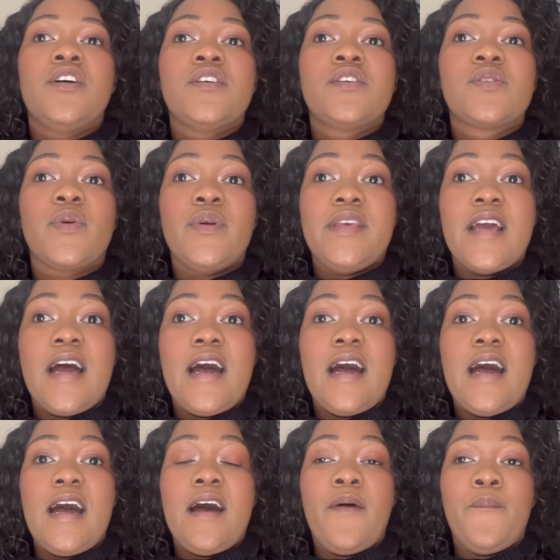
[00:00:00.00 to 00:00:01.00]
So
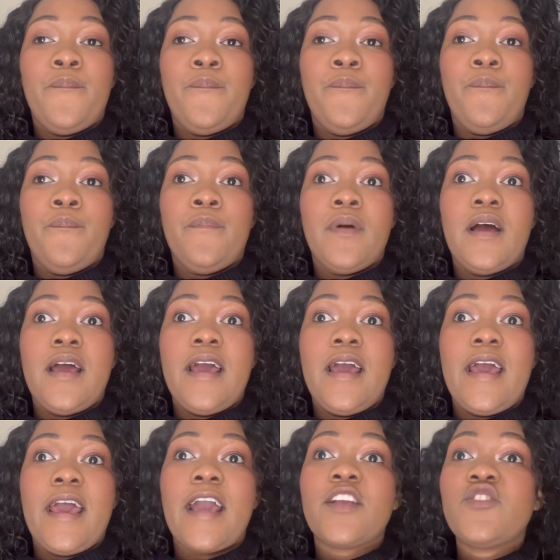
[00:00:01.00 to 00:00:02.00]
yeah,
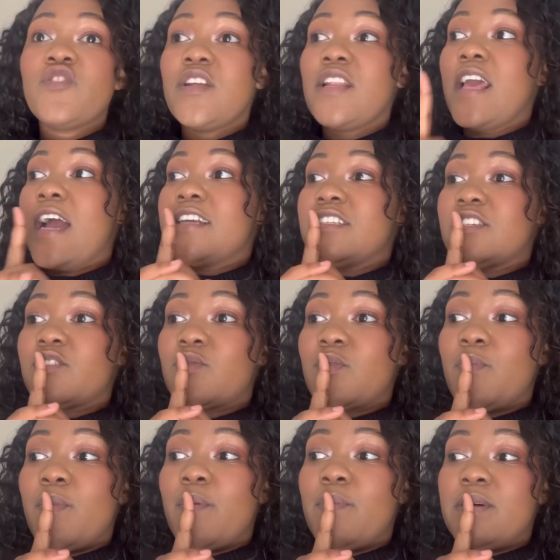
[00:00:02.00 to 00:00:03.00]
actually, I just
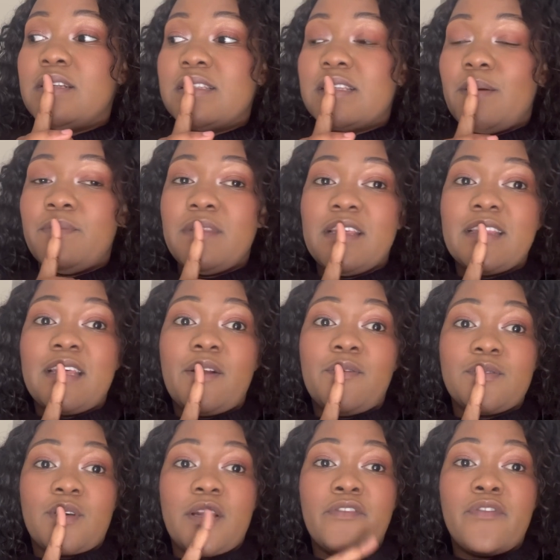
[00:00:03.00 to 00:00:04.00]
remembered something that I
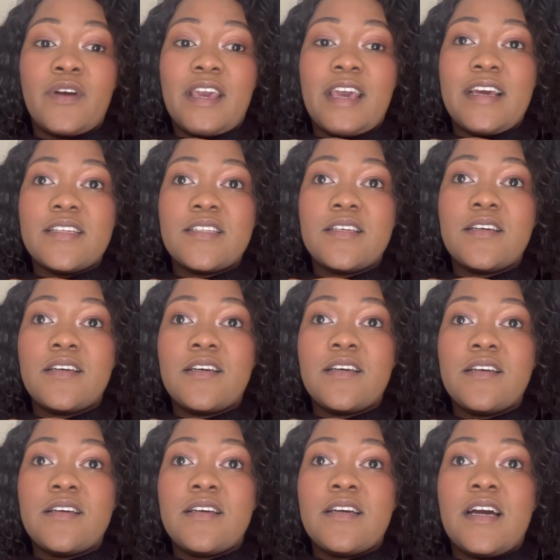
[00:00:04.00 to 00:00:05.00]
was gonna forget.
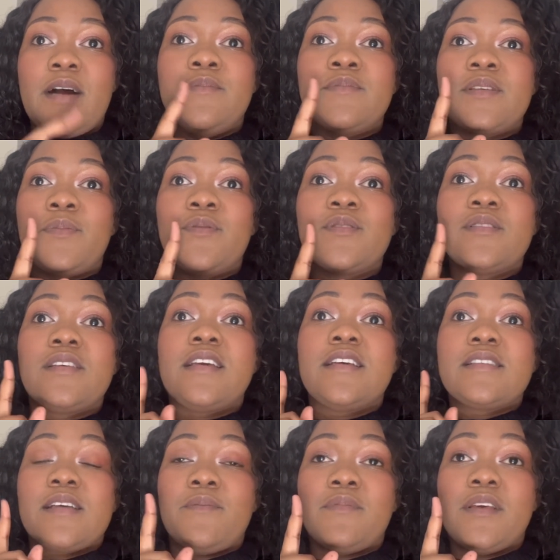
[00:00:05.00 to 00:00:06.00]
I'm supposed to
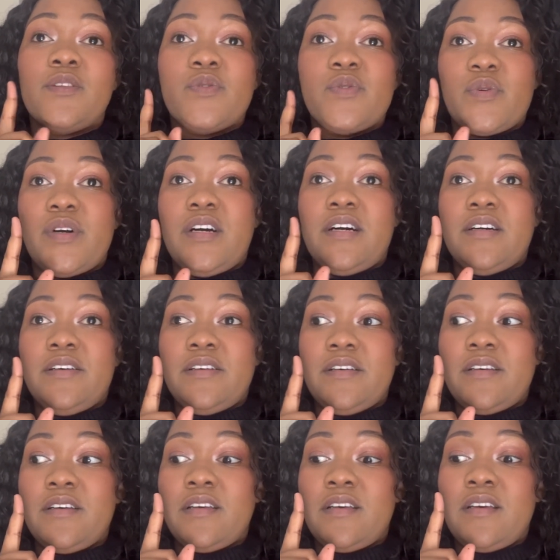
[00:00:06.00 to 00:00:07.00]
take something to her.
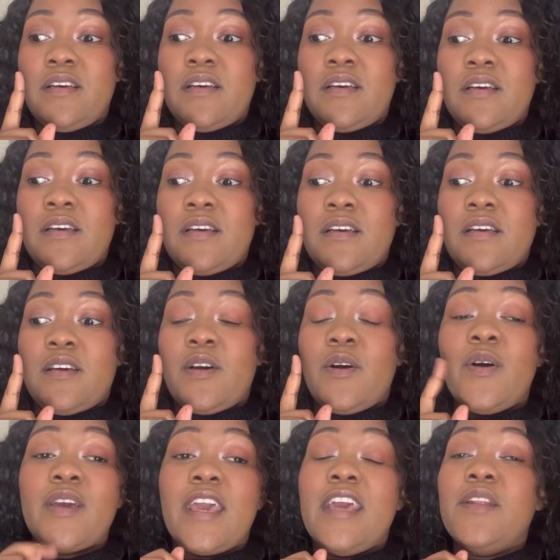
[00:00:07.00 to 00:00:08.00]

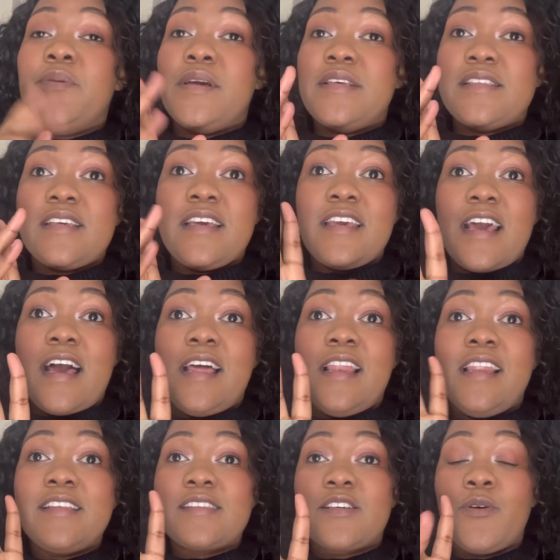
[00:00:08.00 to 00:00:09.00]
Okay, anyways, yeah,
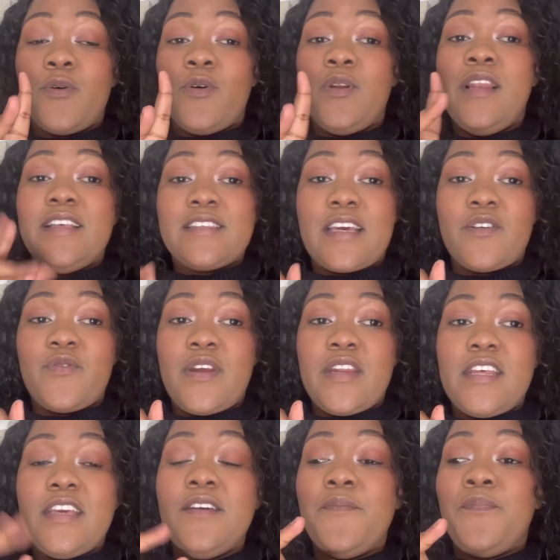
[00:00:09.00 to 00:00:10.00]
let's go. Let's get
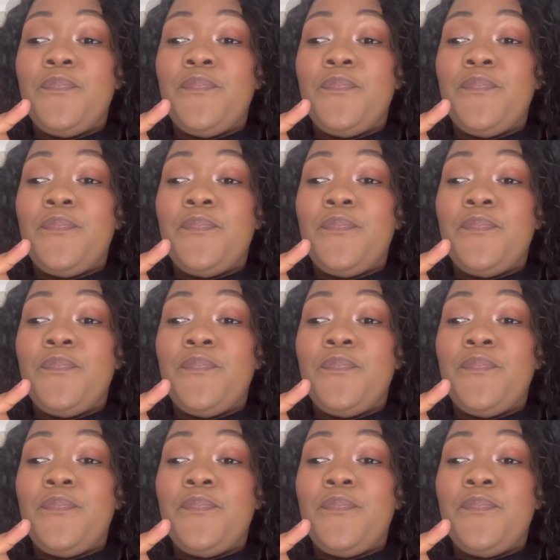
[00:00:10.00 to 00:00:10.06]
ready.